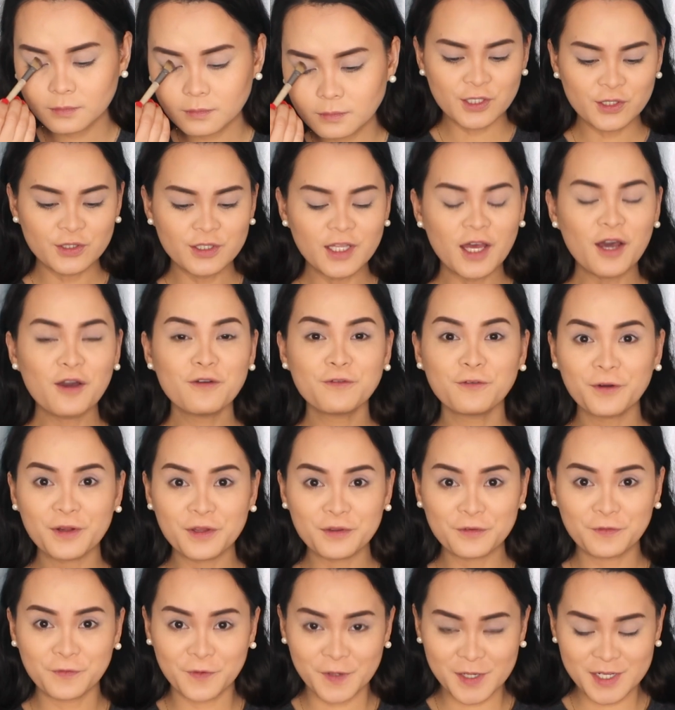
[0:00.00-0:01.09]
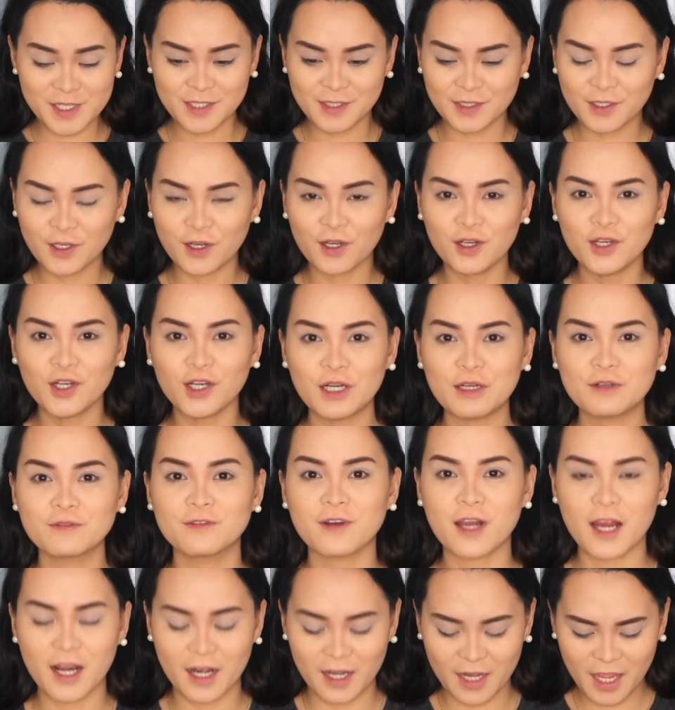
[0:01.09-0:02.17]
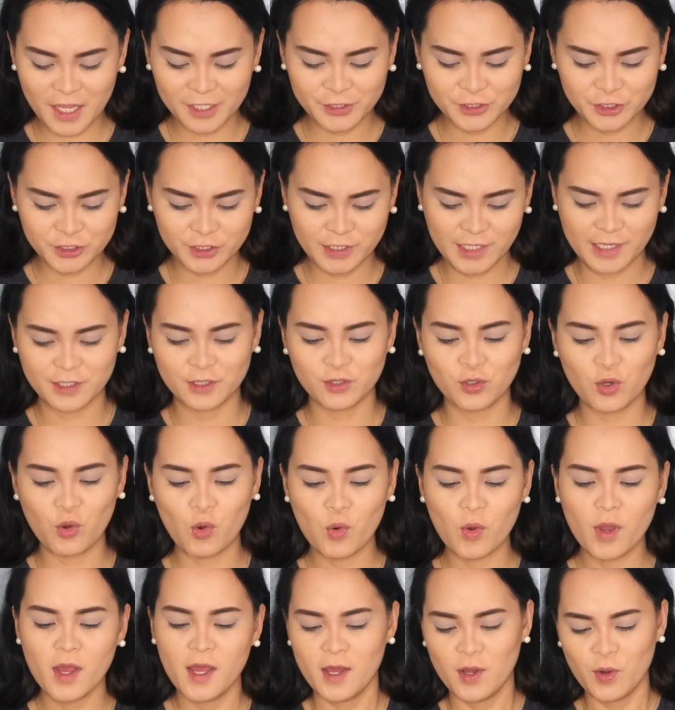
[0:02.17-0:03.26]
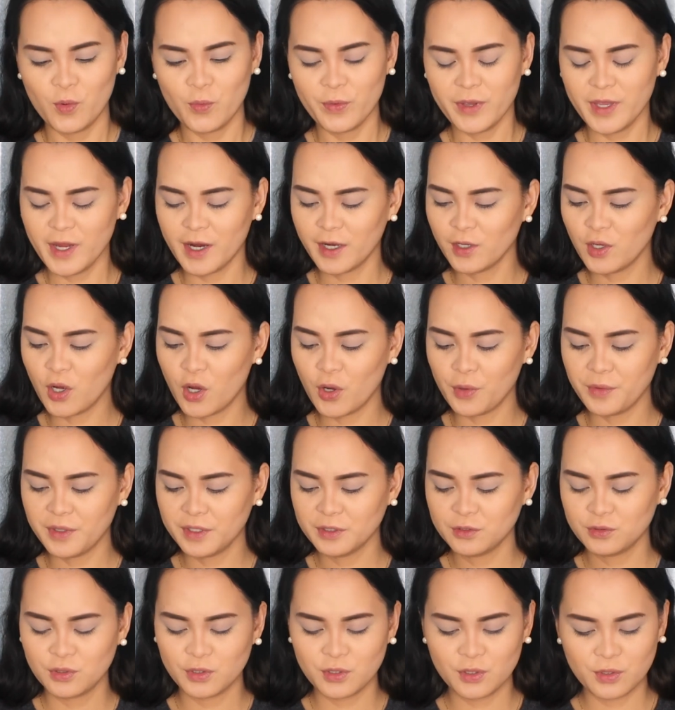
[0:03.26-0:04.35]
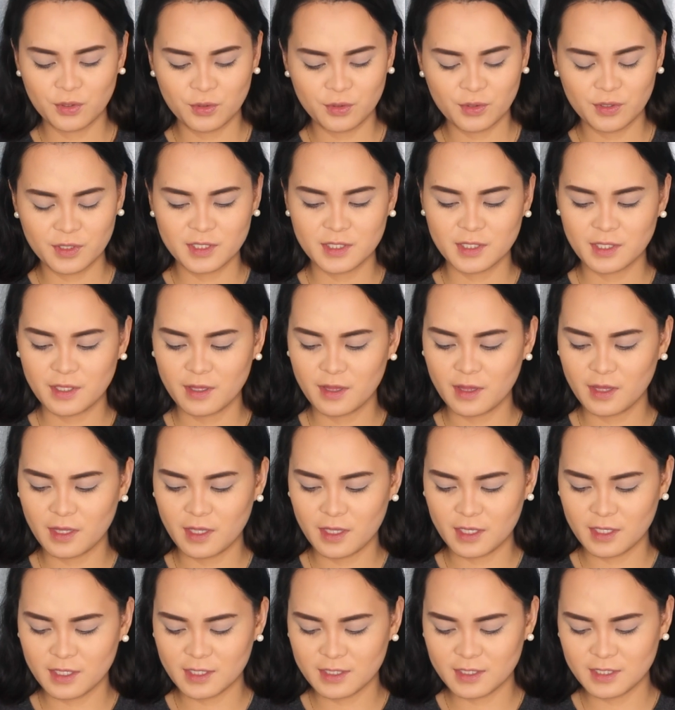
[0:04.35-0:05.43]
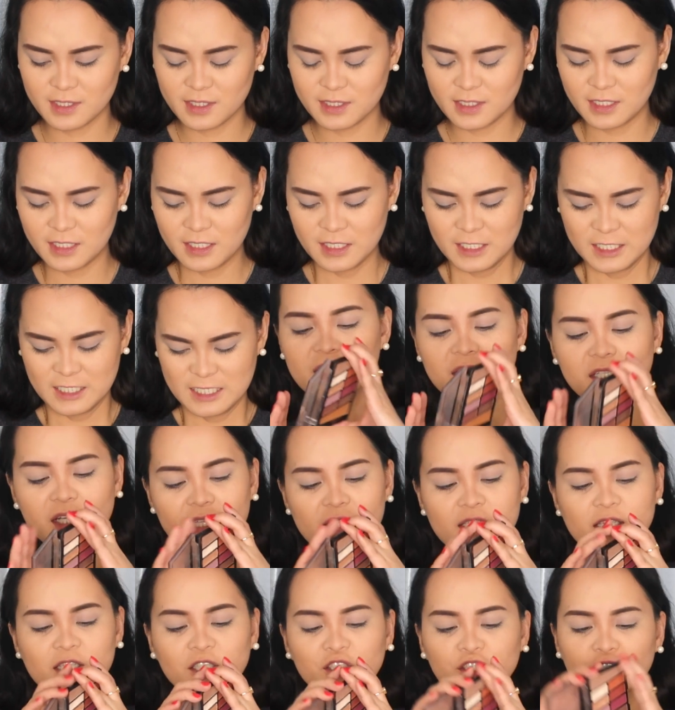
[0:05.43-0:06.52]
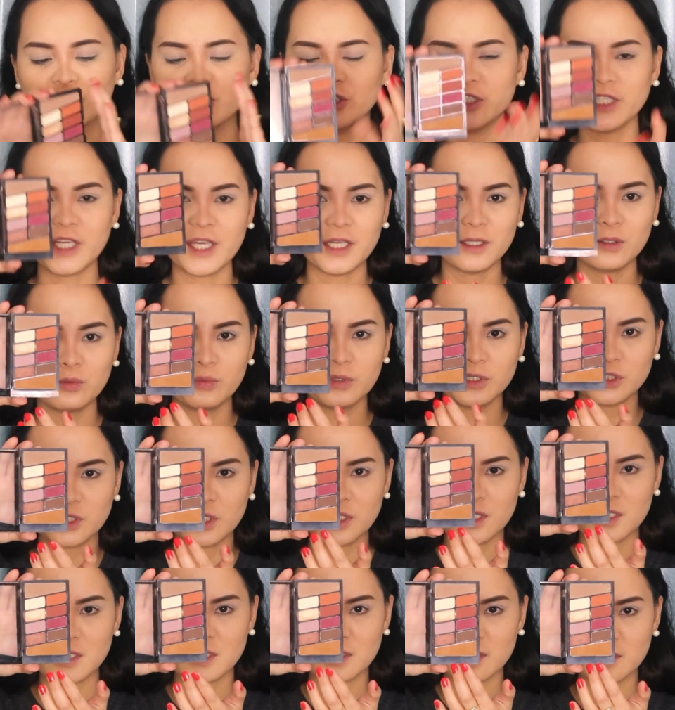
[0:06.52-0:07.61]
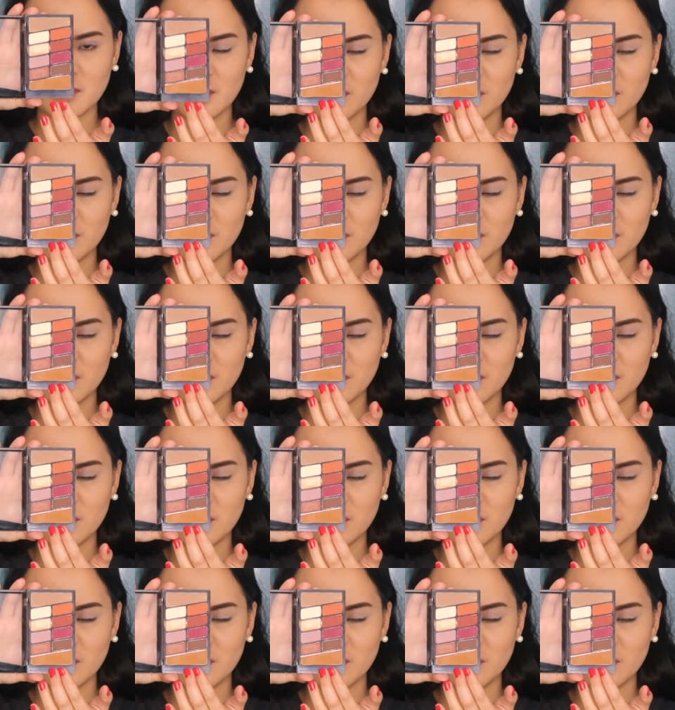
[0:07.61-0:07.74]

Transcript: So now for the first color of our eyeshadow, we are going to use this transition shade, which is